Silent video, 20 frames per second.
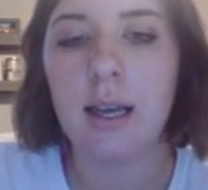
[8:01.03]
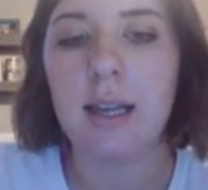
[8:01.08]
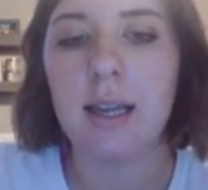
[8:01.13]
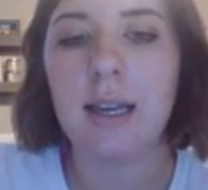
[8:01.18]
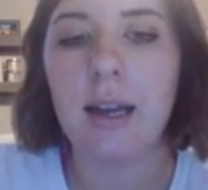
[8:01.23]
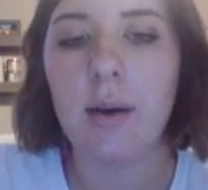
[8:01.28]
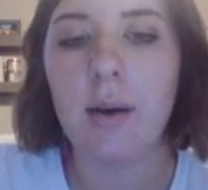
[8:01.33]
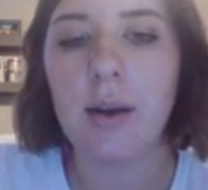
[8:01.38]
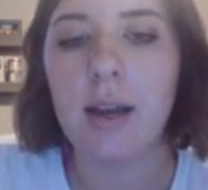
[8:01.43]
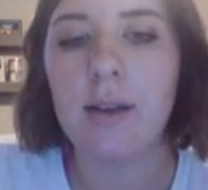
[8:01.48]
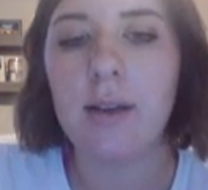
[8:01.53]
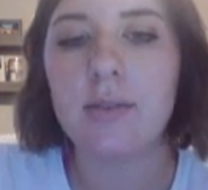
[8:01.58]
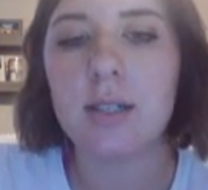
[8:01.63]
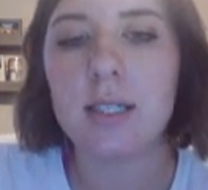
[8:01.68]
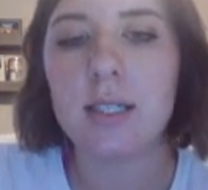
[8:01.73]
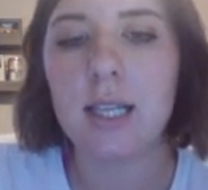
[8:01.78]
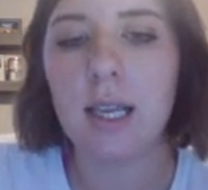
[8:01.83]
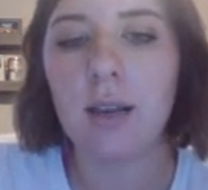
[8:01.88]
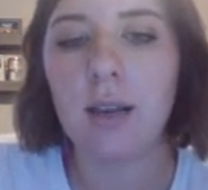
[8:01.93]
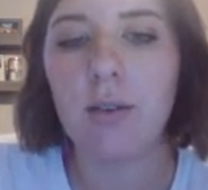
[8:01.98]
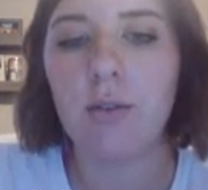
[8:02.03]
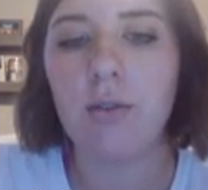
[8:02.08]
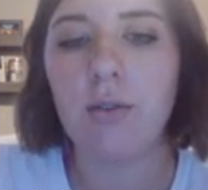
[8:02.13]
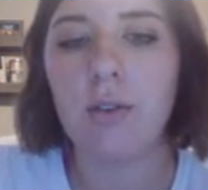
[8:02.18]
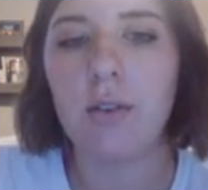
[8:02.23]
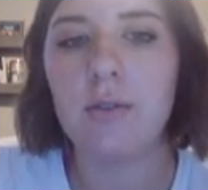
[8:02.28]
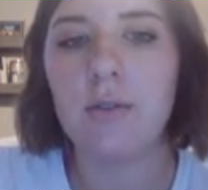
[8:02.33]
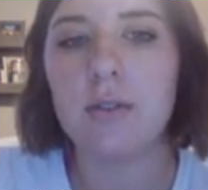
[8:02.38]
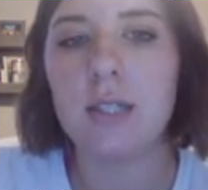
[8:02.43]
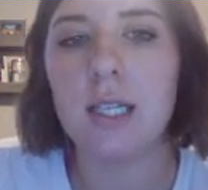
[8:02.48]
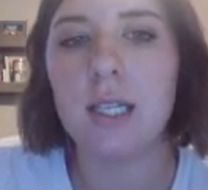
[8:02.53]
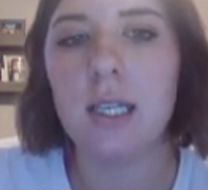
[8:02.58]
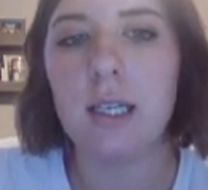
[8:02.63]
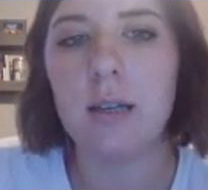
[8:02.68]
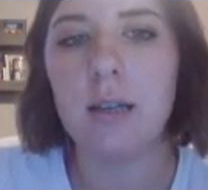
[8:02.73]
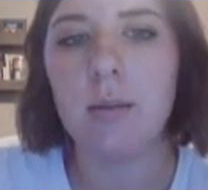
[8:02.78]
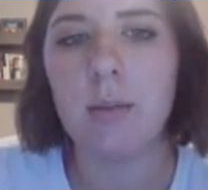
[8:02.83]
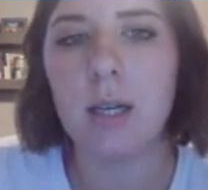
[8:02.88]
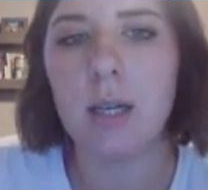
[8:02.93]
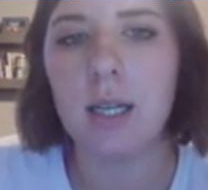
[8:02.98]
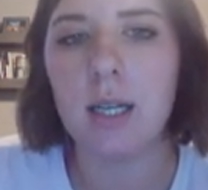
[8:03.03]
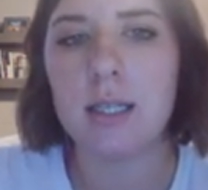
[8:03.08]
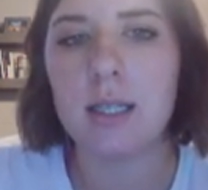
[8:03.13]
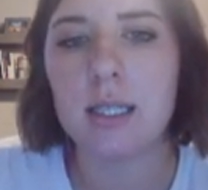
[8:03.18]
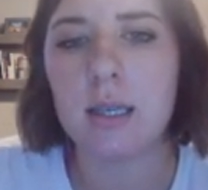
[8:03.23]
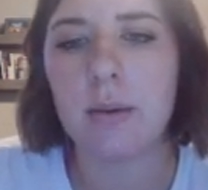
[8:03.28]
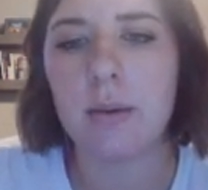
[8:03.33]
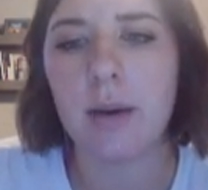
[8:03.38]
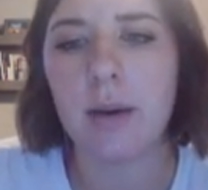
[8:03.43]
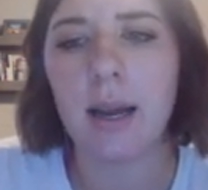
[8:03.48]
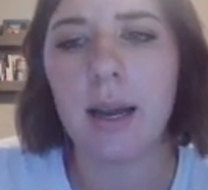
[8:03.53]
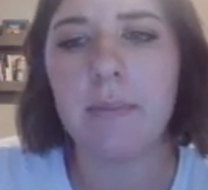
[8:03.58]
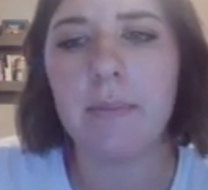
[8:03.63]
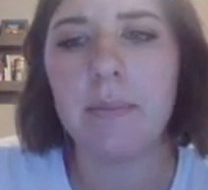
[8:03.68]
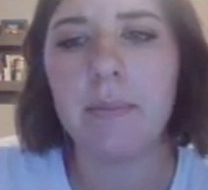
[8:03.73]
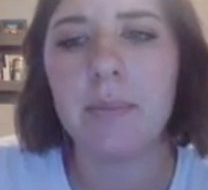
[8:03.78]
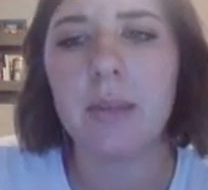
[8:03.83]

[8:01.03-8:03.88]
Now I have to take 15 minutes away.